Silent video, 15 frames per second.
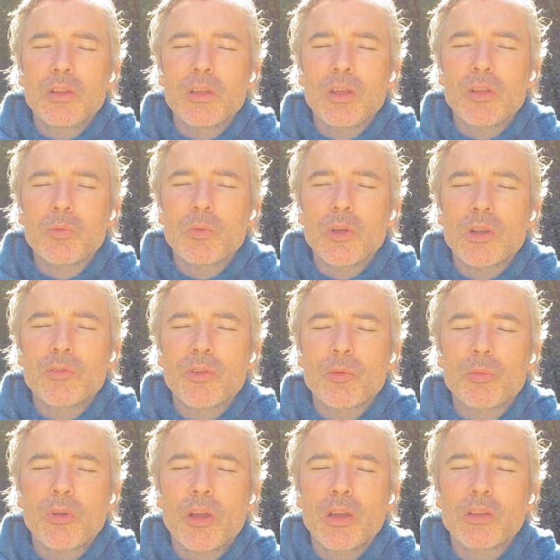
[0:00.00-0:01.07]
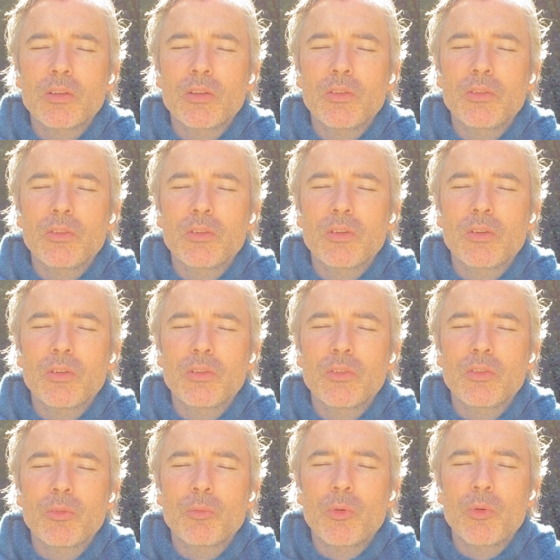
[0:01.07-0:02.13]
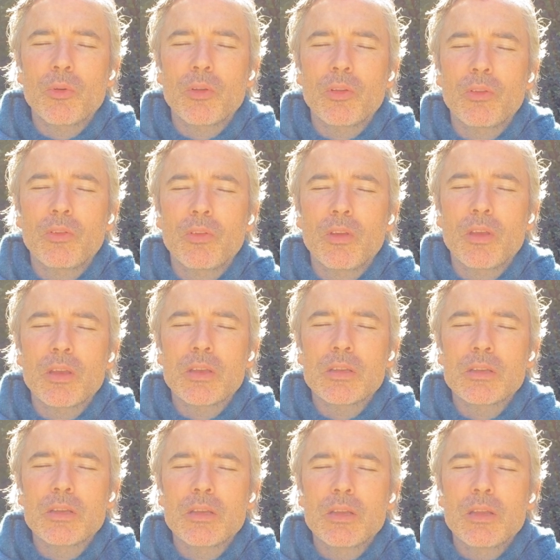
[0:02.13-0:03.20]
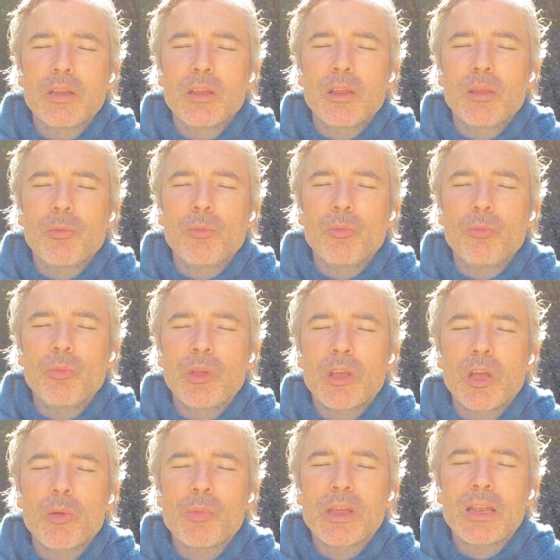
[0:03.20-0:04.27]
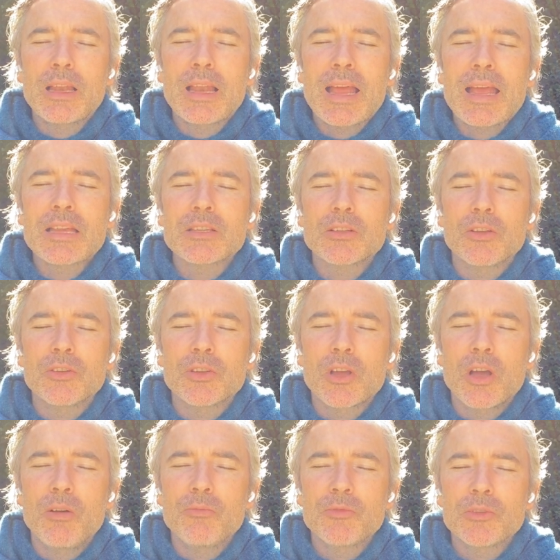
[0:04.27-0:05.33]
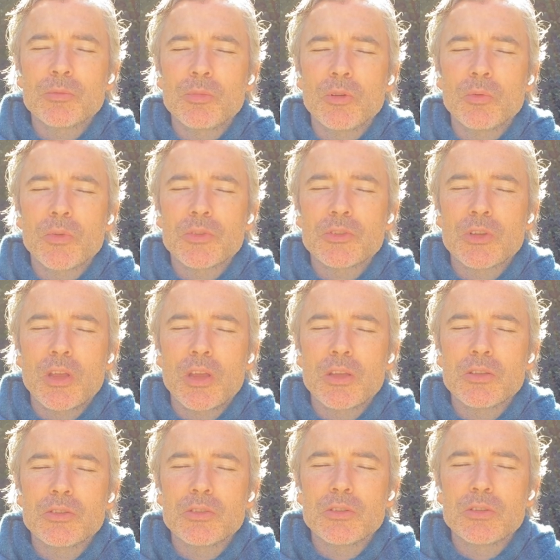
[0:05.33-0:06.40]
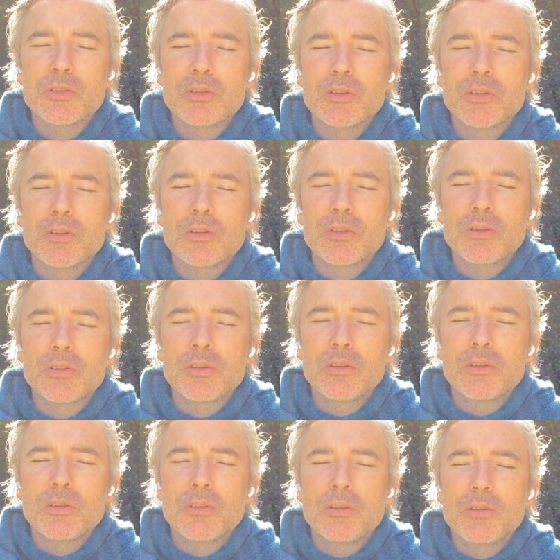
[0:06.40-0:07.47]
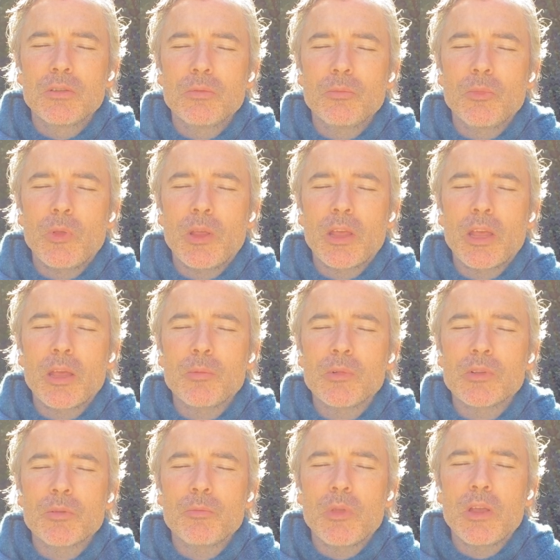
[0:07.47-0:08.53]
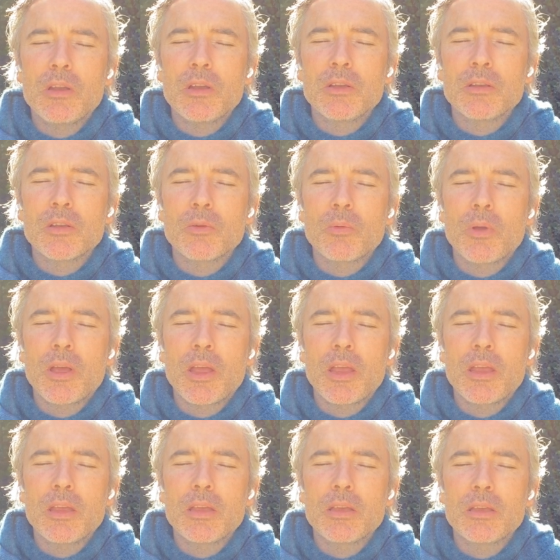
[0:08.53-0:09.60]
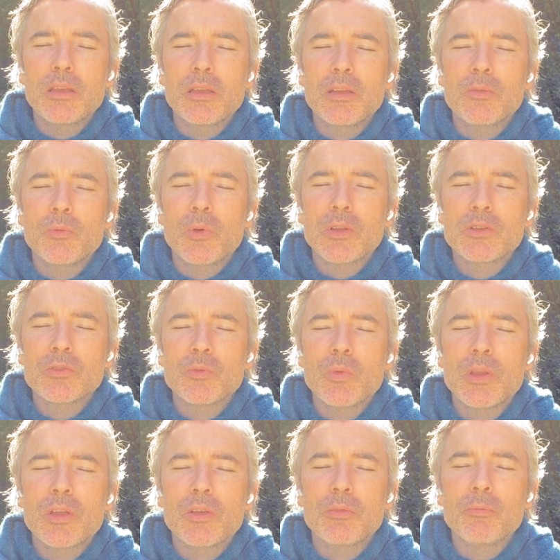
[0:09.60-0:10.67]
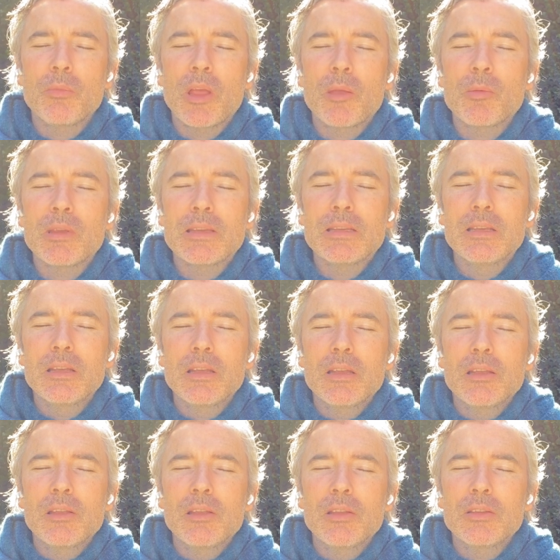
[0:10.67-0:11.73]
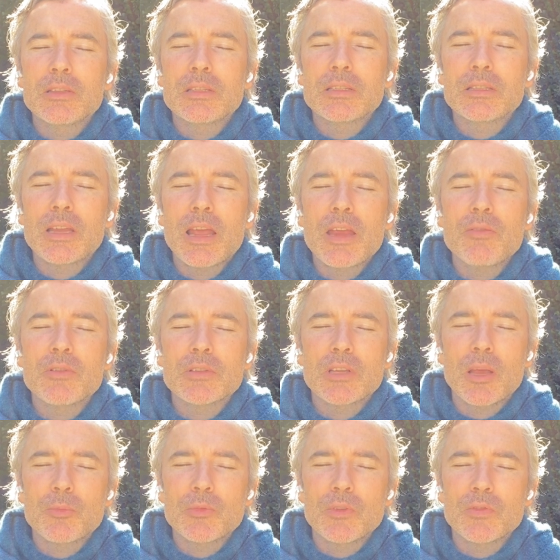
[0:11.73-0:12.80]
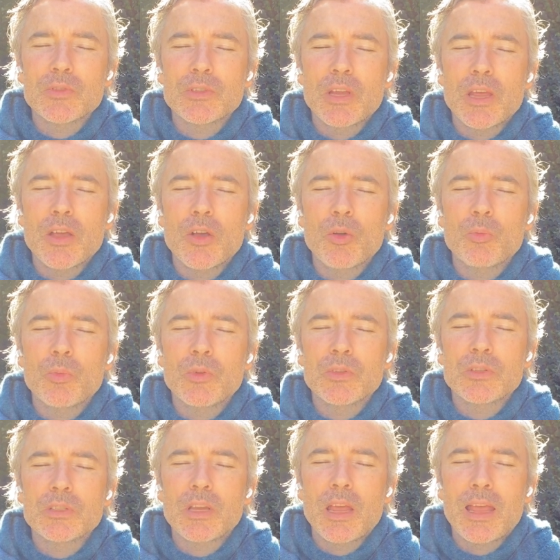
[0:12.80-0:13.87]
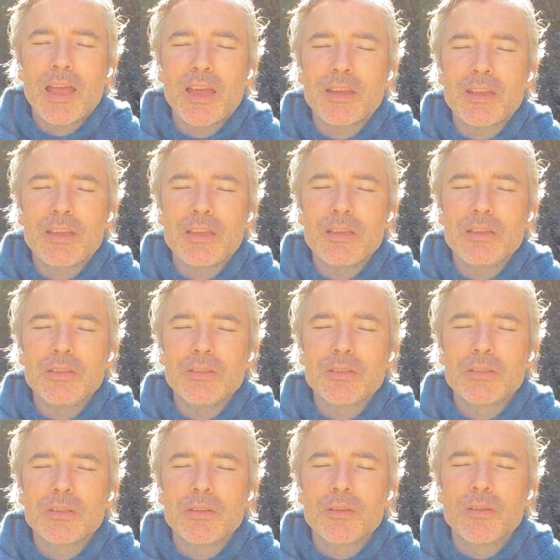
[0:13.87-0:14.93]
And what if our practice could support us in becoming less uncomfortable with change, being able to meet it in a way in which we could maybe stay receptive, stay open, stay at ease.